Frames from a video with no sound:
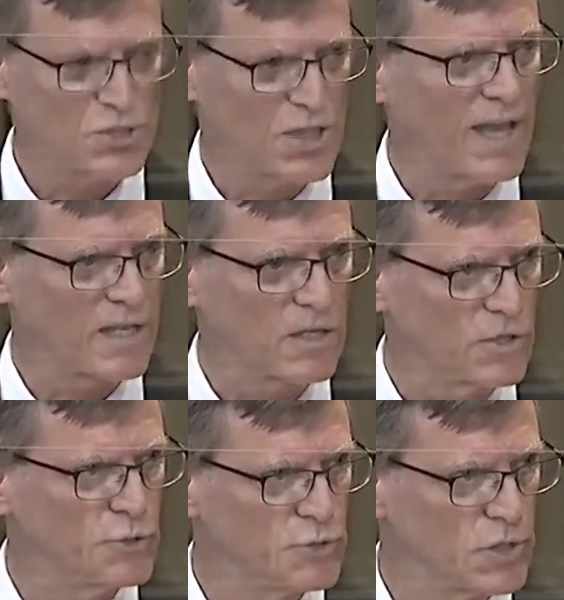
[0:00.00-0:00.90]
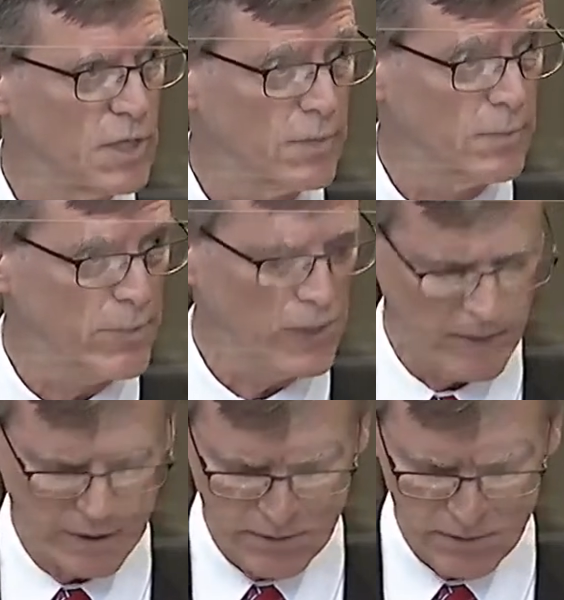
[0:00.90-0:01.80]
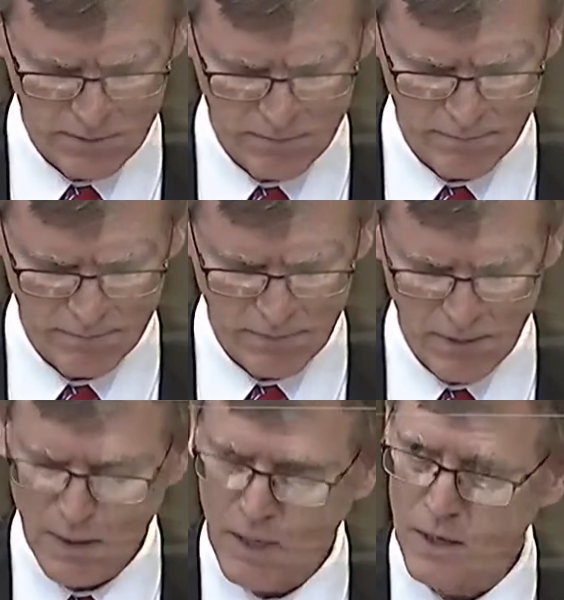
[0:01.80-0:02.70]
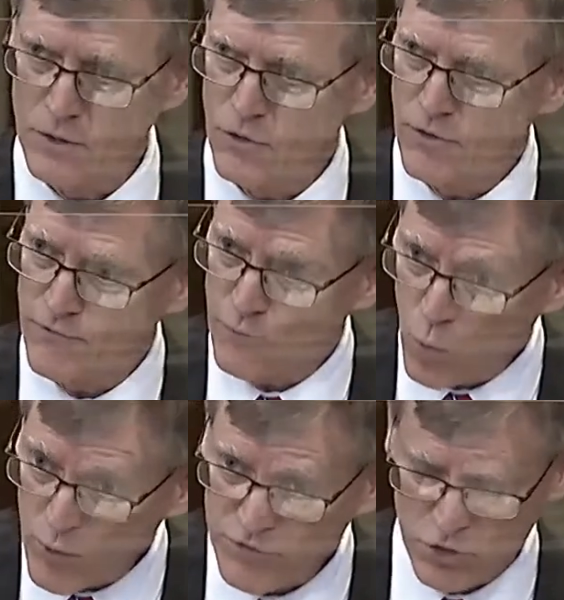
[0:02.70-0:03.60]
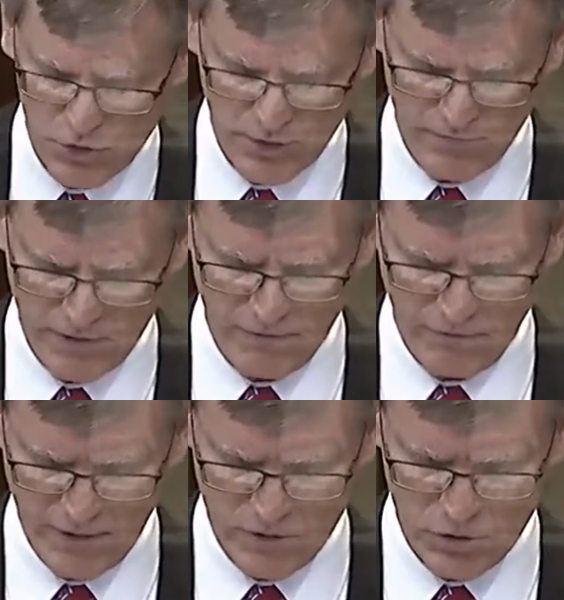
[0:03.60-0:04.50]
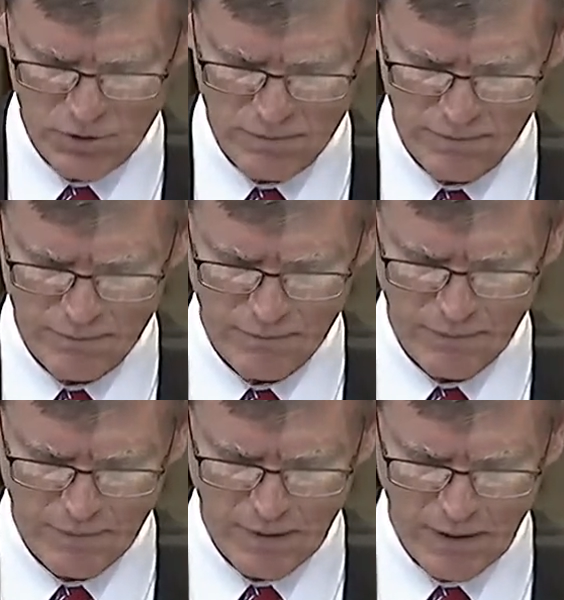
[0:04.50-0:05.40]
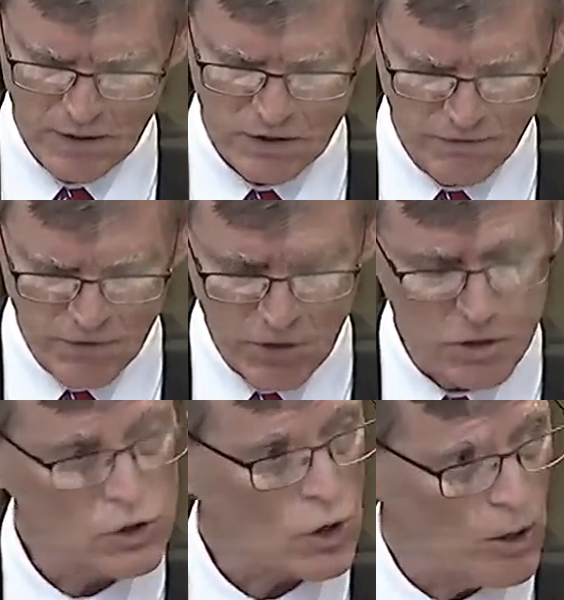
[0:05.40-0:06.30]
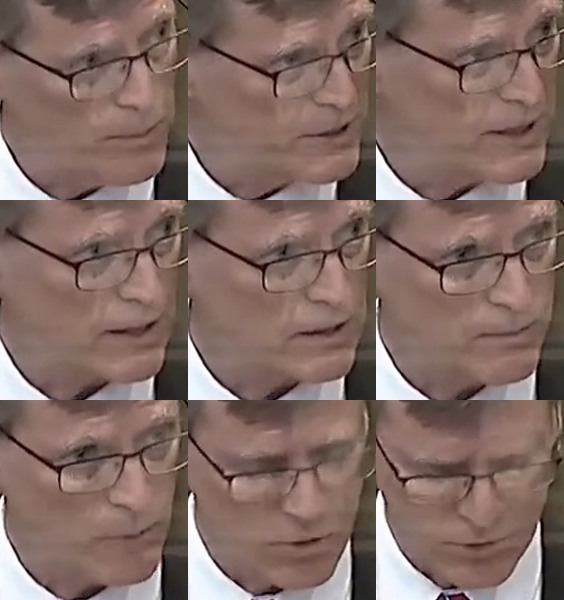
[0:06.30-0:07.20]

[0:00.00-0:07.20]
reached that conclusion on the merits. Under the 4th Geneva Convention, civilians are protected